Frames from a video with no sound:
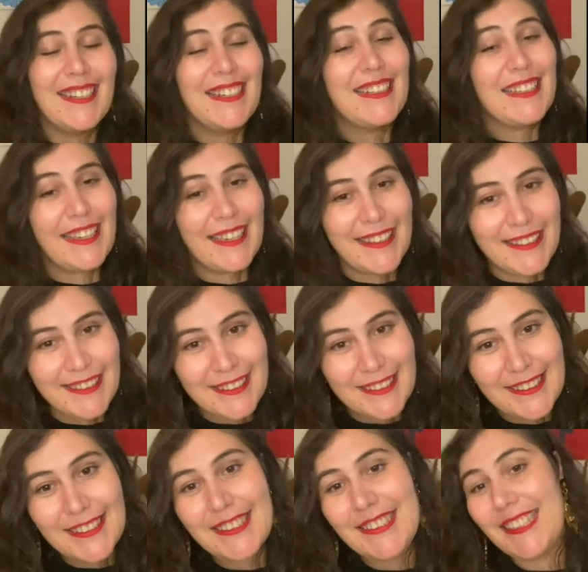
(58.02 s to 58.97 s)

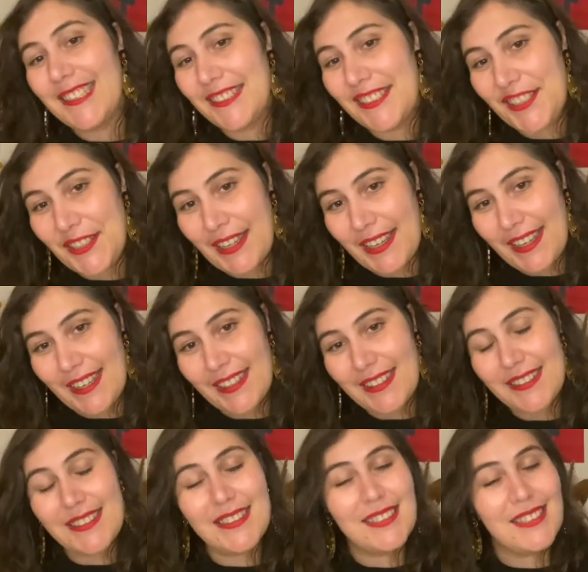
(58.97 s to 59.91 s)
Yes, you can.
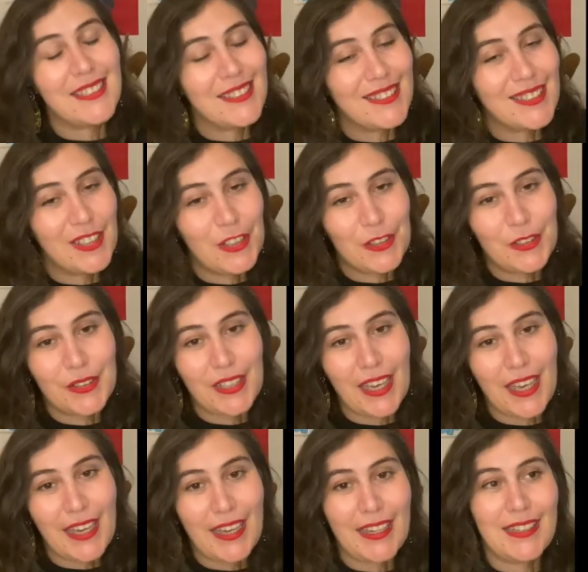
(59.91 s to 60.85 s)
Just as long
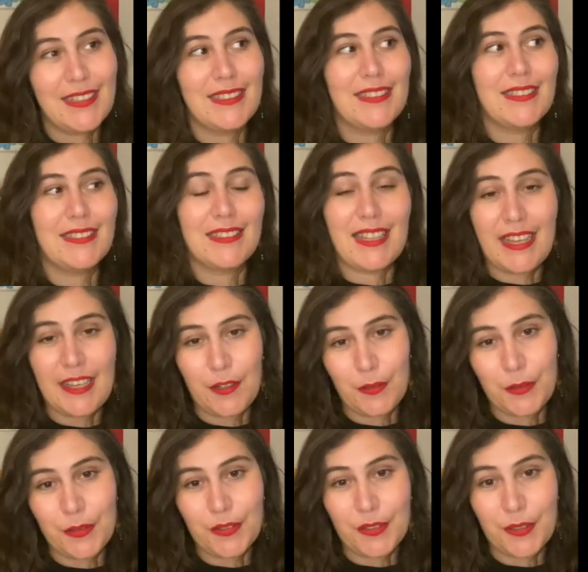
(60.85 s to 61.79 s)
as they
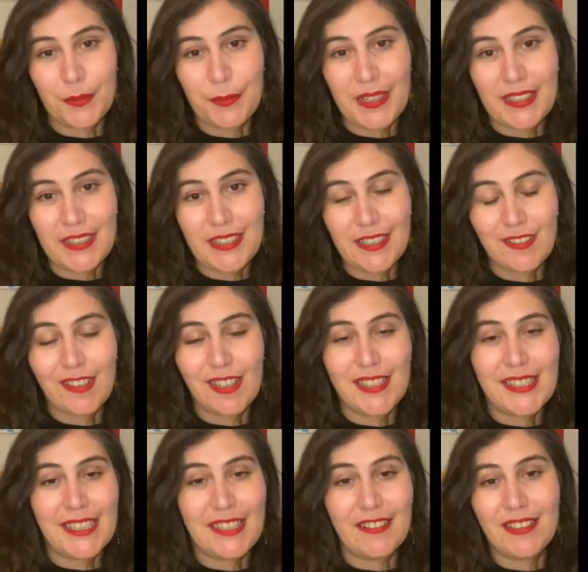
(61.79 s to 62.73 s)
also meet the
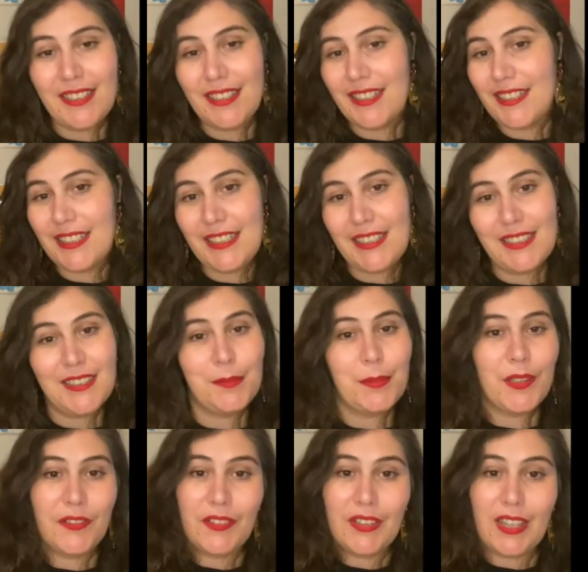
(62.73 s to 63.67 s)
criteria, it is
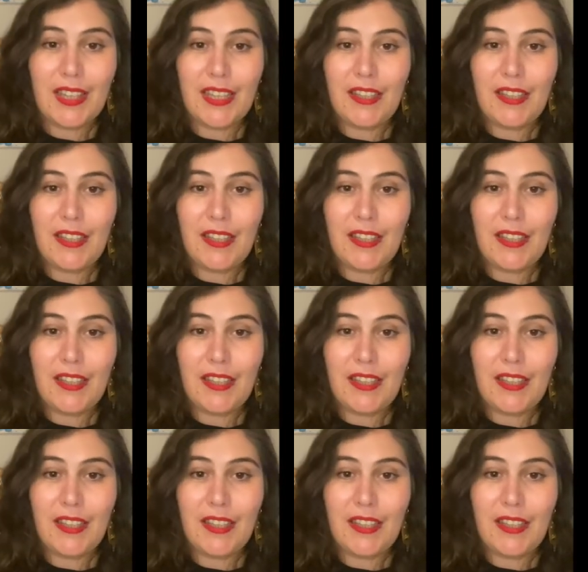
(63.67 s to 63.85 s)
perfectly